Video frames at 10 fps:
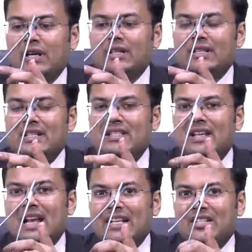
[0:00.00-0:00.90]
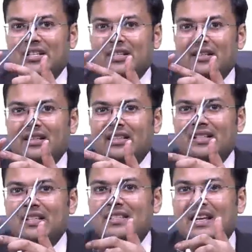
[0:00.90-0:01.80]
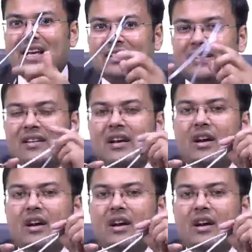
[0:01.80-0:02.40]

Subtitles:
This is the ratchet. This is the ratchet.